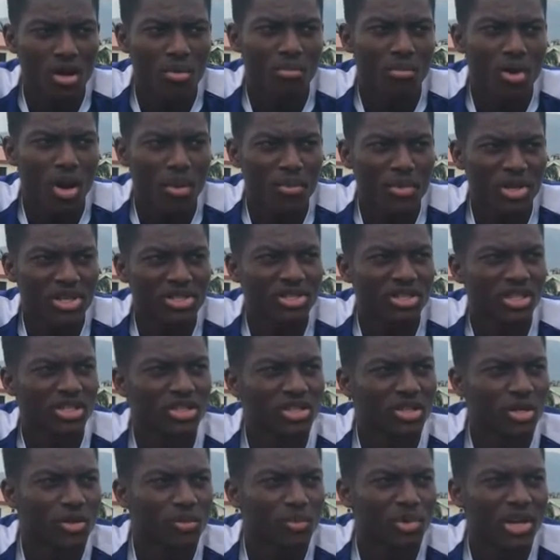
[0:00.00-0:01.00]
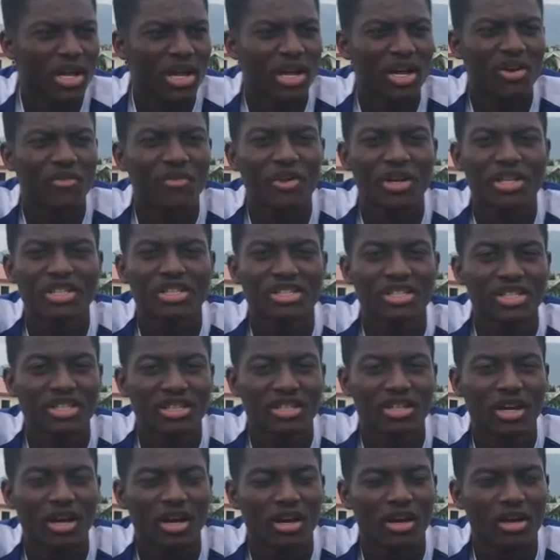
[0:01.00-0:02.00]
My best Nigerian player ever is
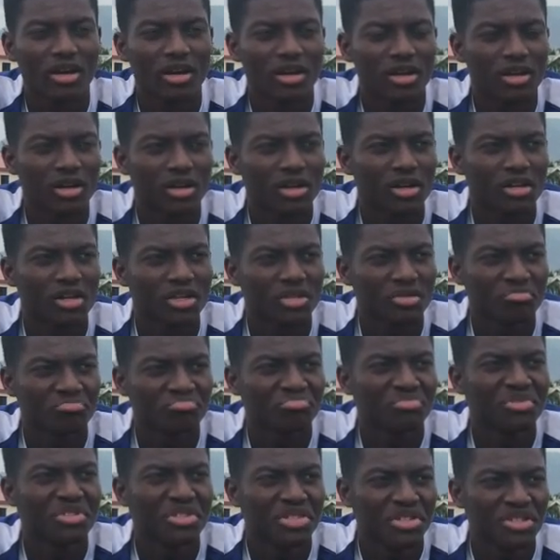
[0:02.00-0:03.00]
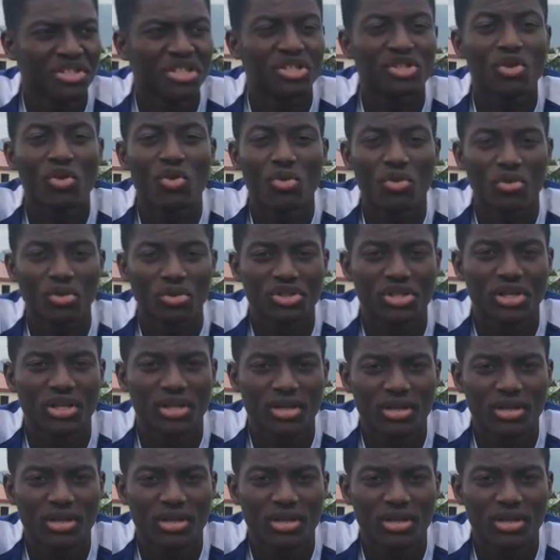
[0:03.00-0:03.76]
Bichi Jr.